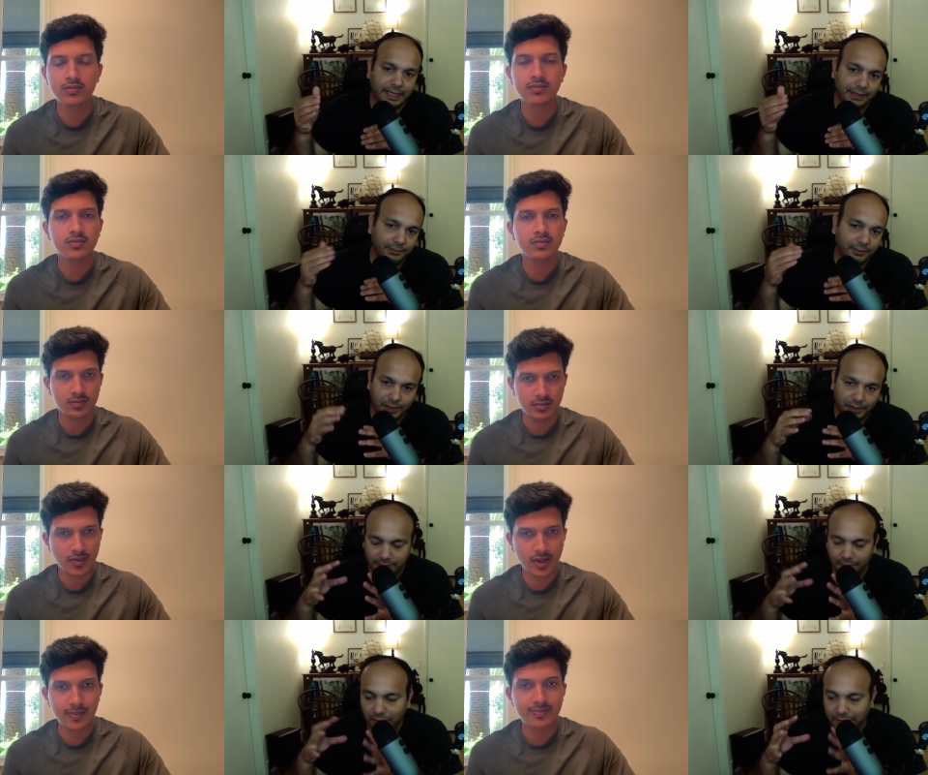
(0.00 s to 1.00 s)
Speaker 1: time not
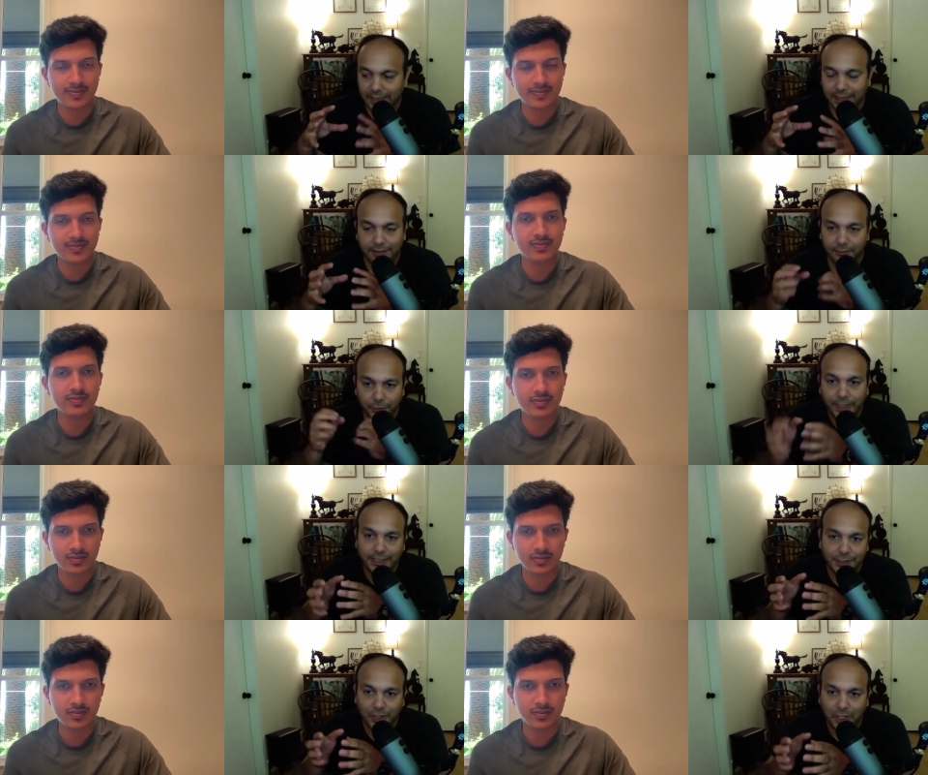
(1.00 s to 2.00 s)
yeah. not that you get a
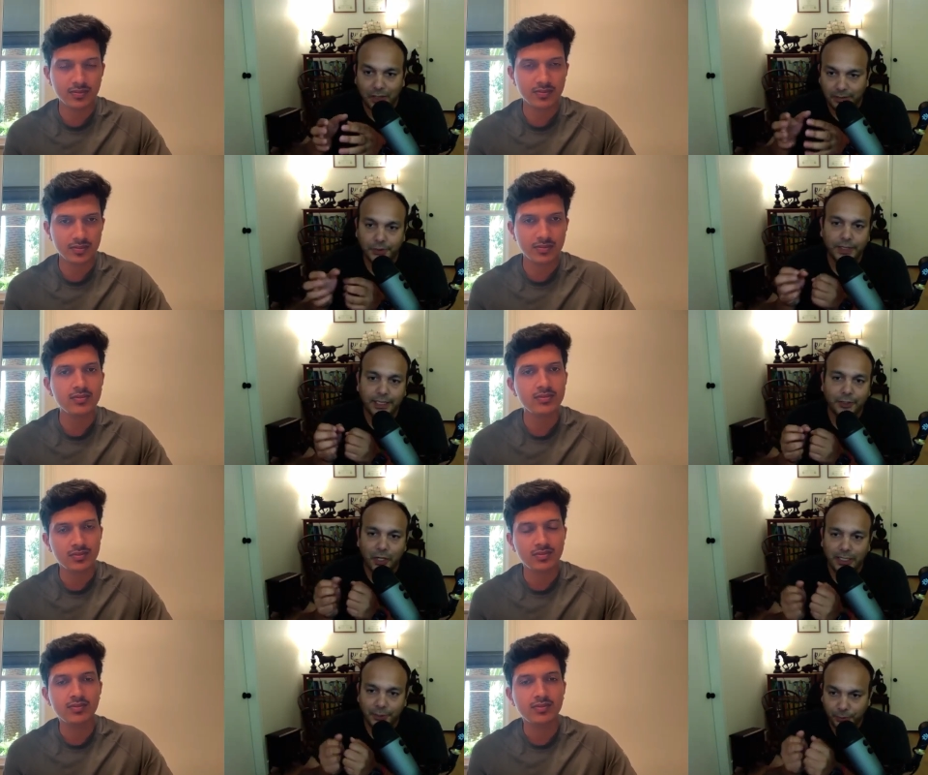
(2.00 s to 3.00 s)
job uh, you get a call
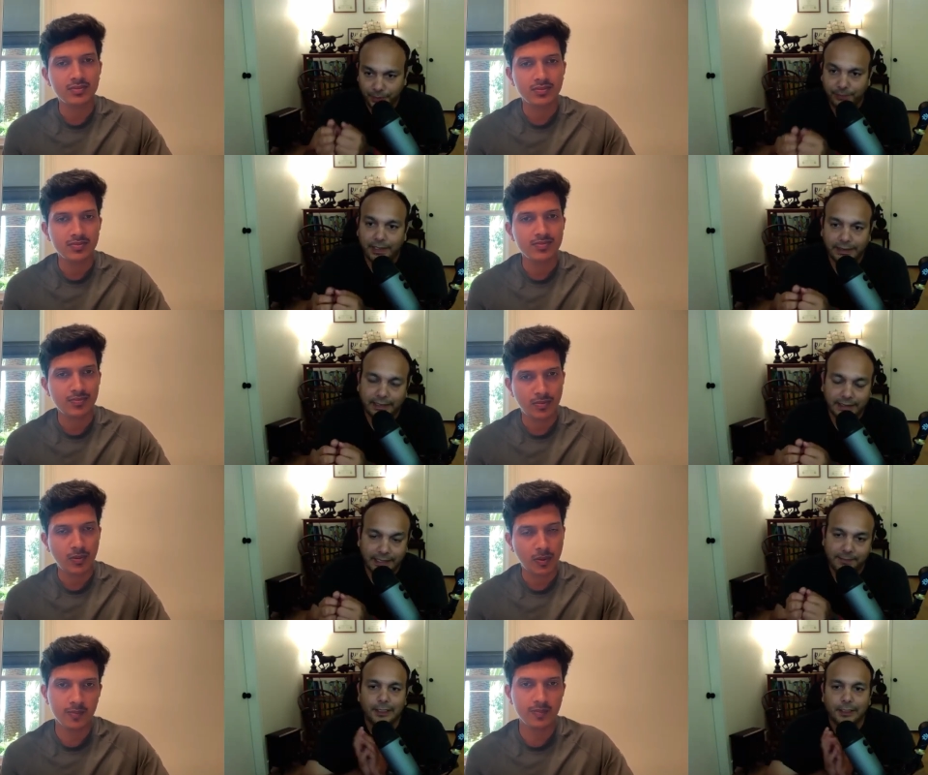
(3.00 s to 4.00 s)
and you prepare that
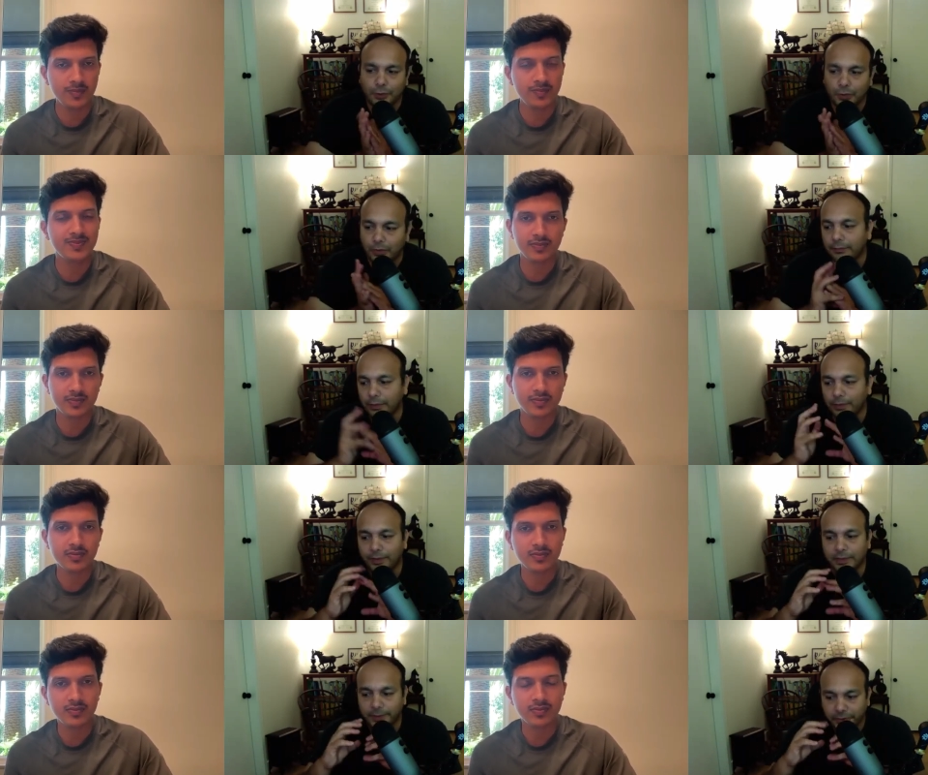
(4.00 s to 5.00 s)
time mm-hmm. so from a
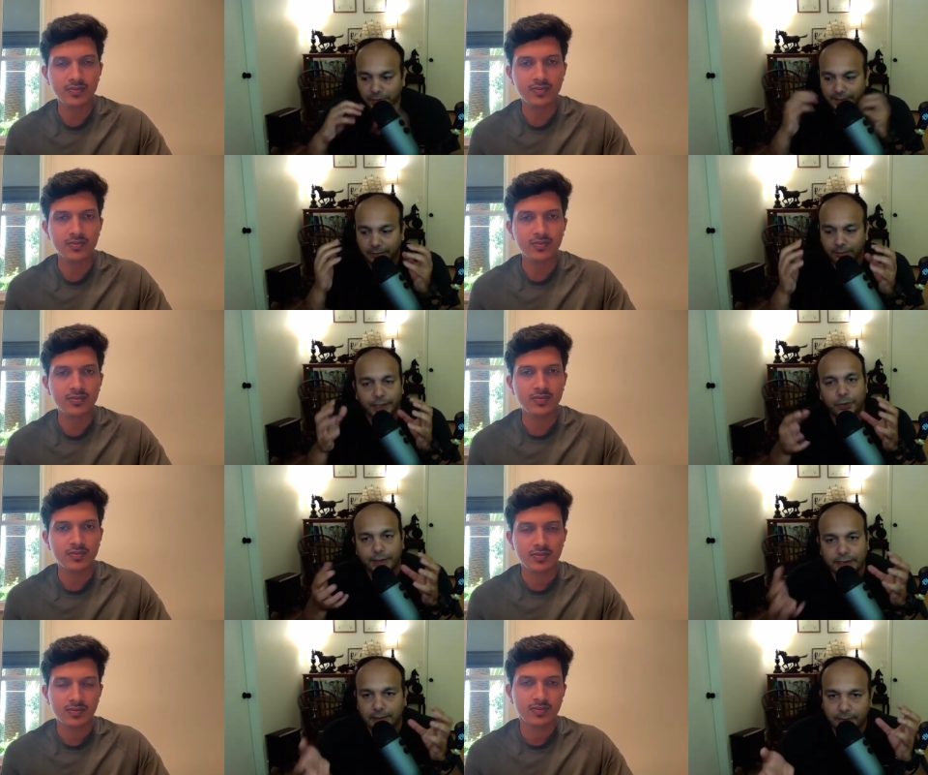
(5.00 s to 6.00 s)
perspective of somebody who is
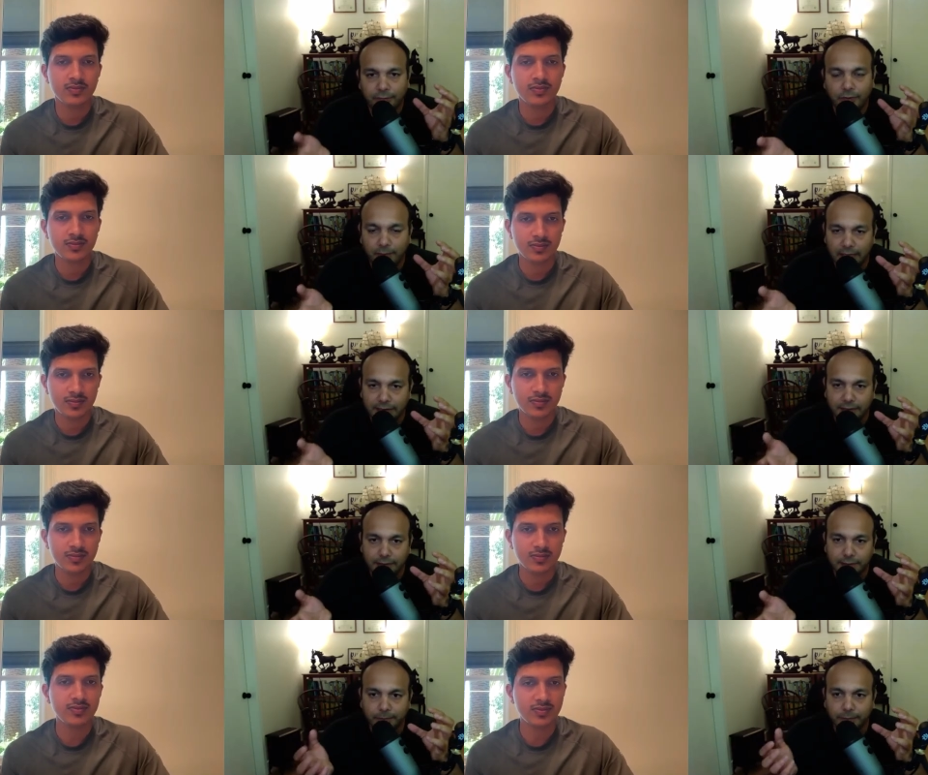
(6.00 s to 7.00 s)
coming for
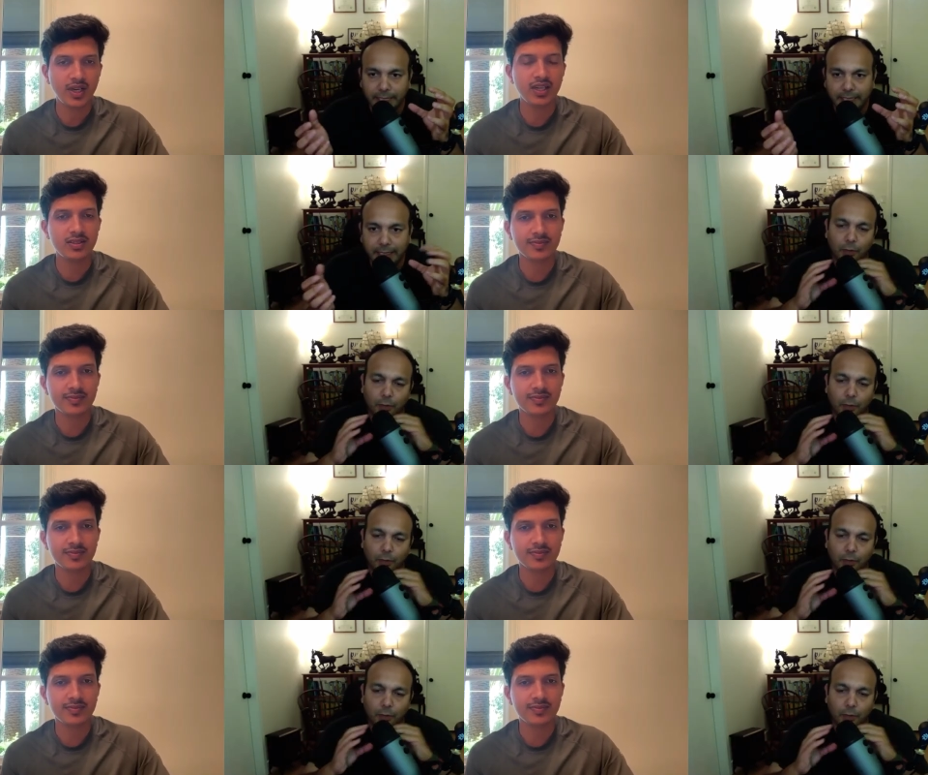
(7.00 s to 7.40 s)
masters right, right.